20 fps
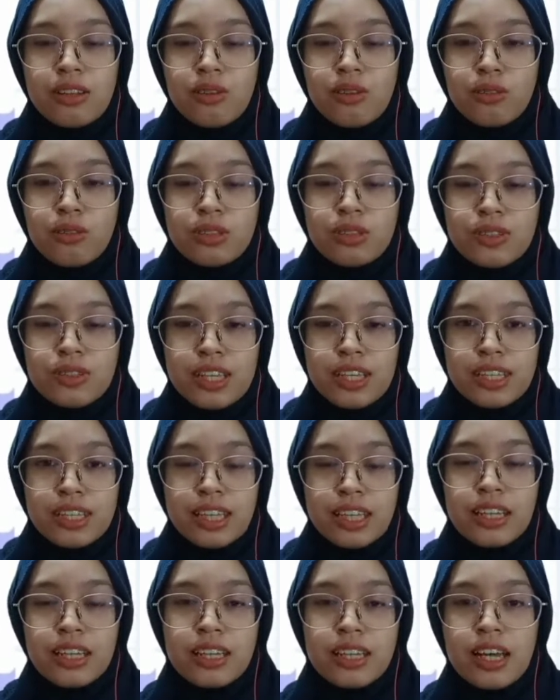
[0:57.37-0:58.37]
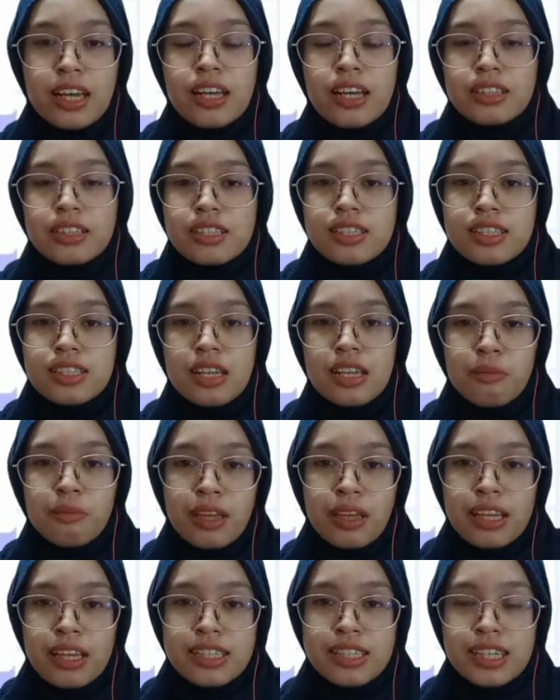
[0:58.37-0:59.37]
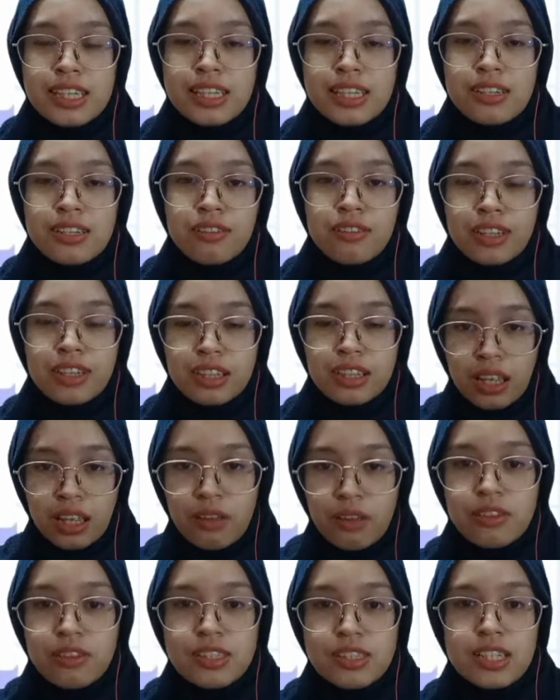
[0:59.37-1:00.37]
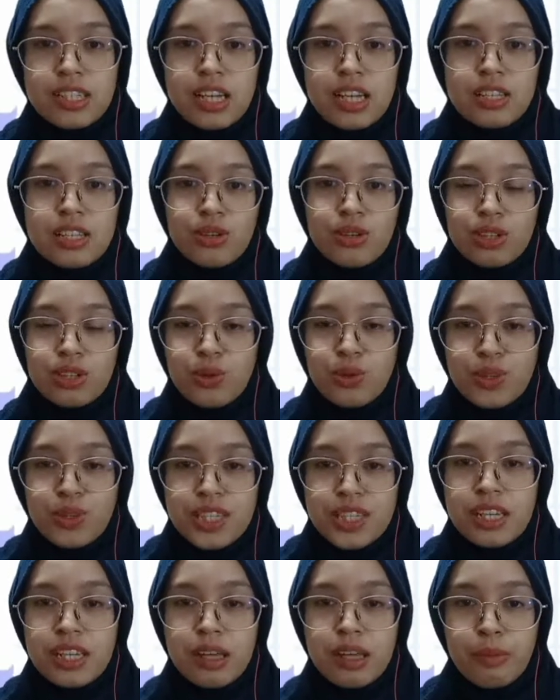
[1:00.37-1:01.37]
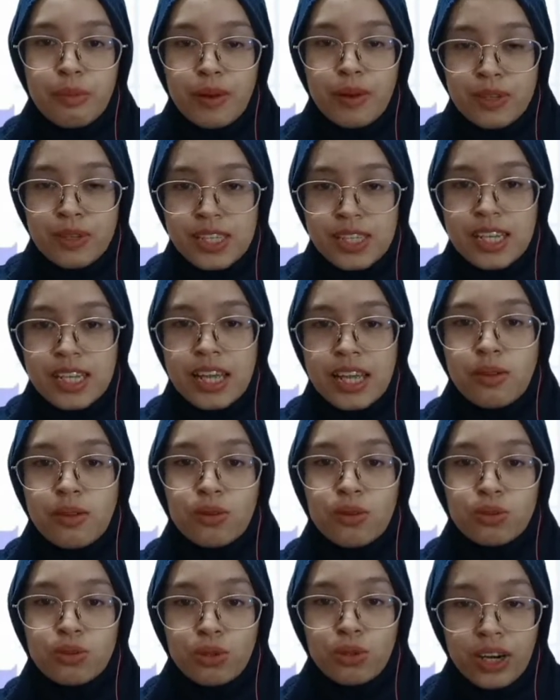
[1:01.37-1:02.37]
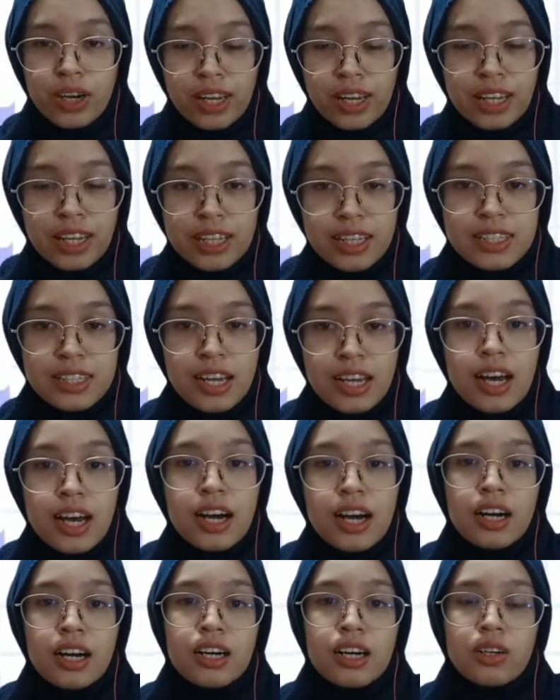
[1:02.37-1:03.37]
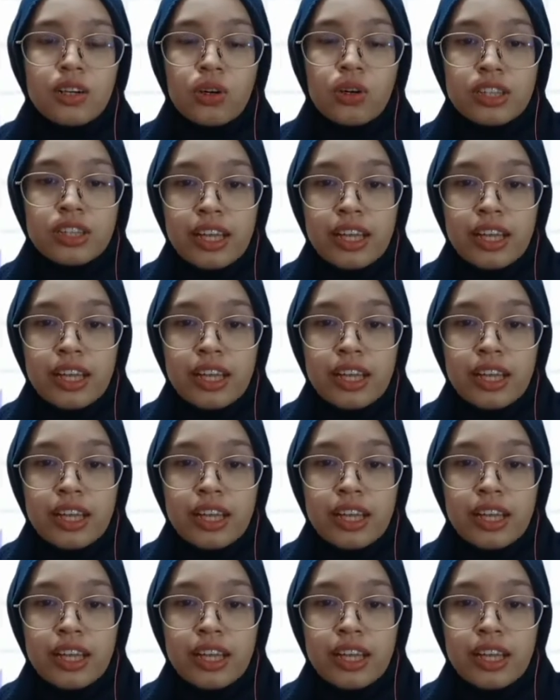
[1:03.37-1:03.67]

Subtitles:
et al. 2018, the cinnamic acid derivatives such as octinoxide, amyloside, and autocrylines are